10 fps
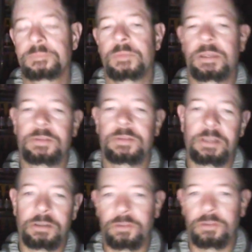is a
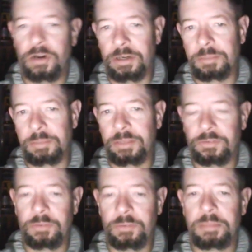little darker, but it's
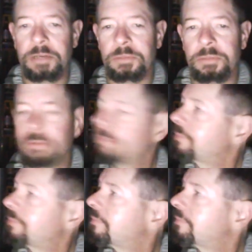so minimal.